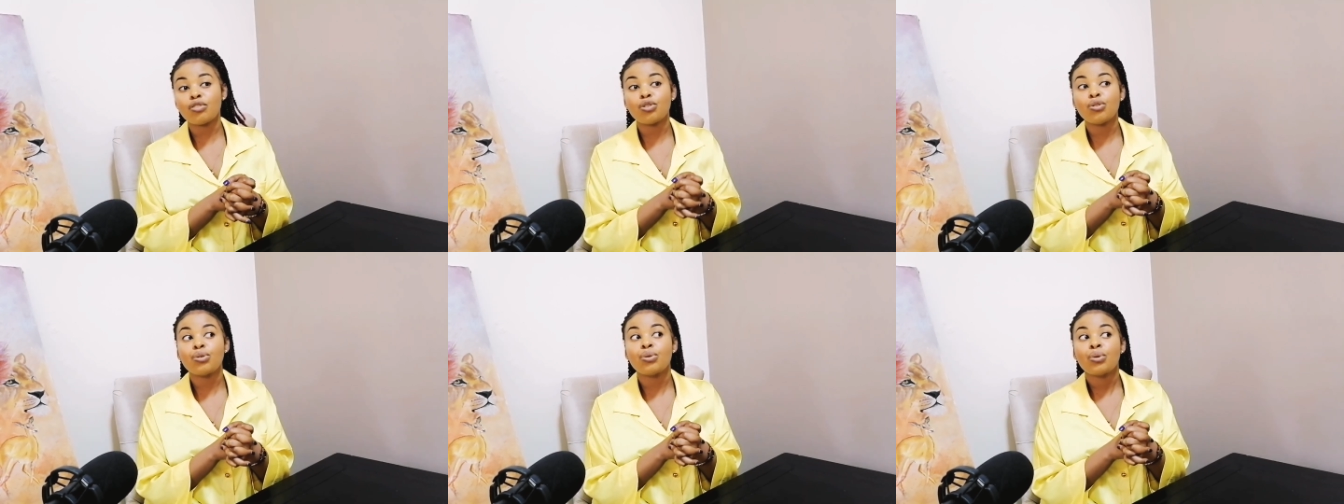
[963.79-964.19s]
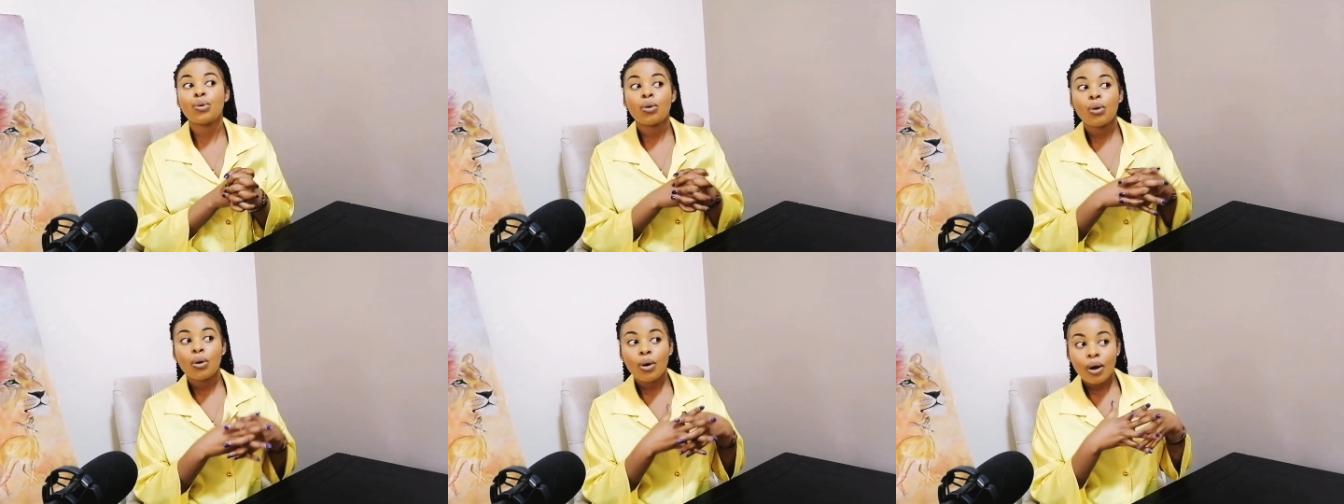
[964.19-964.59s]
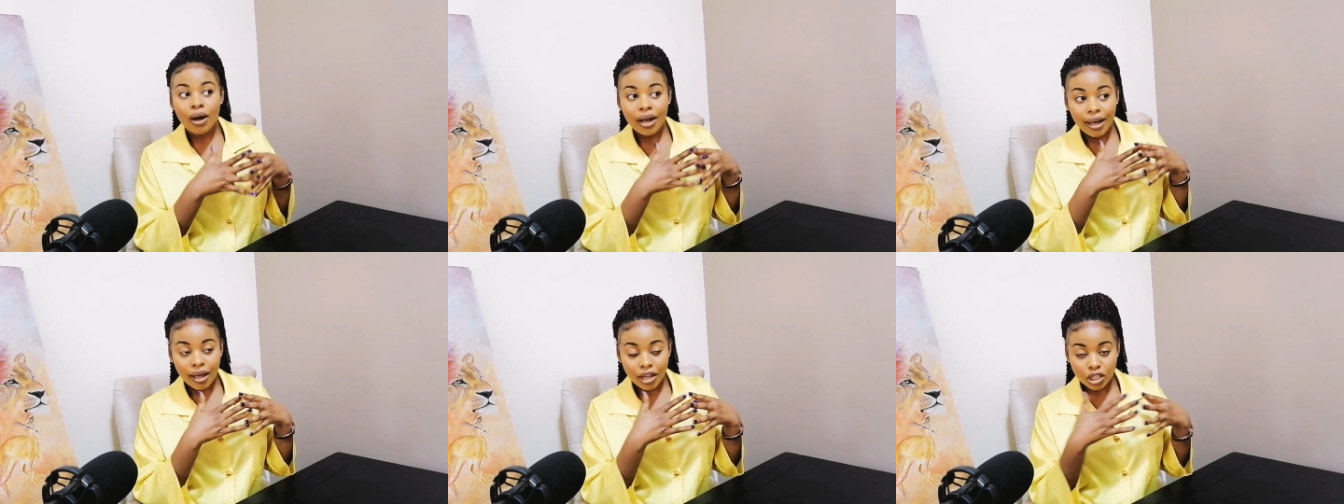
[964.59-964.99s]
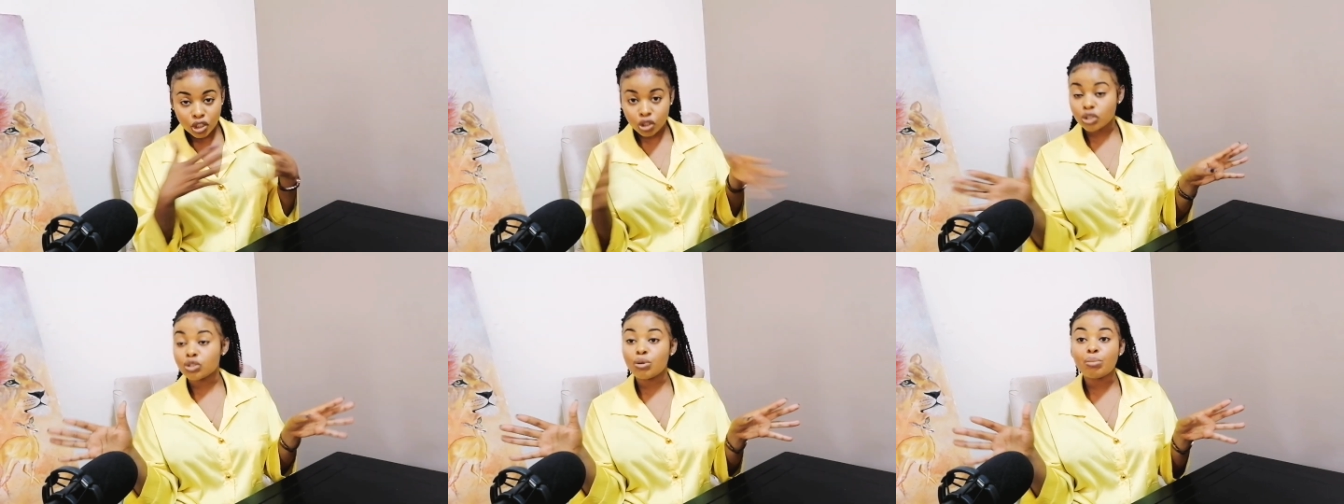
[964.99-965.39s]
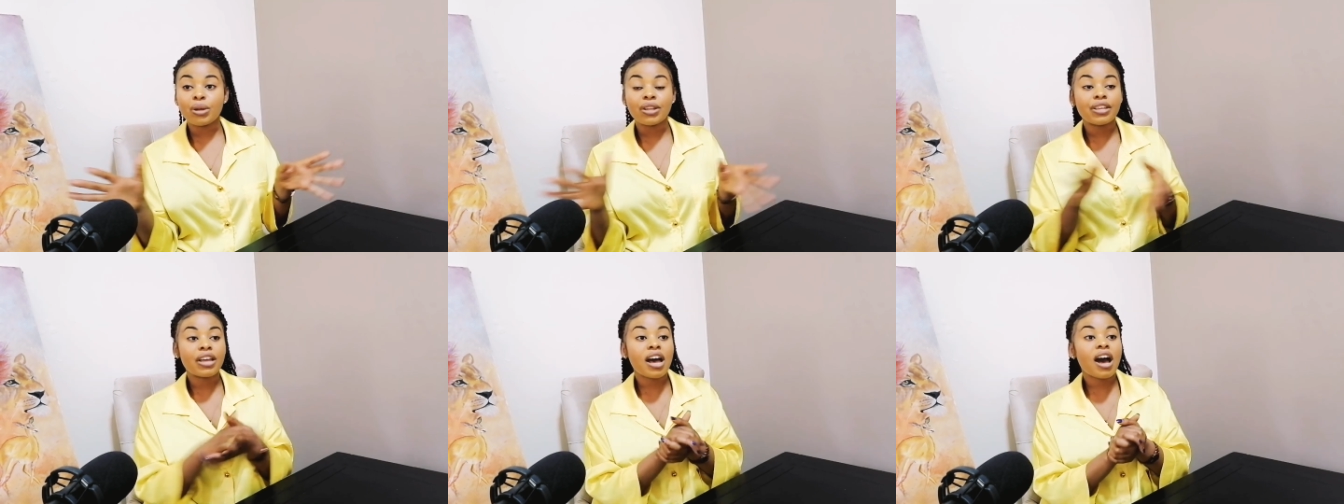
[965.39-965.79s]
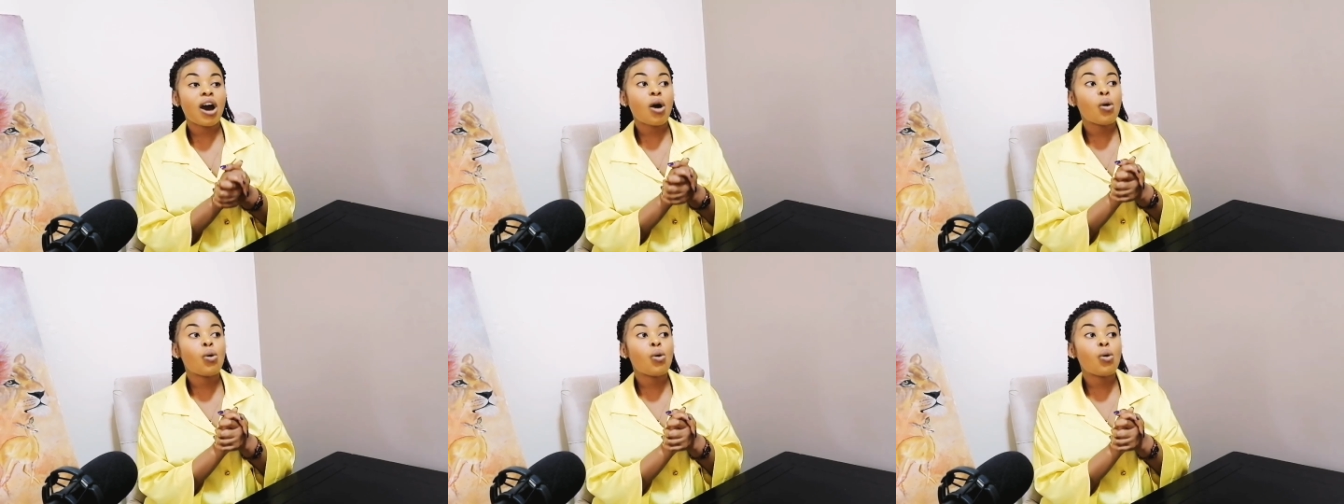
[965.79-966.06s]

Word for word: on social media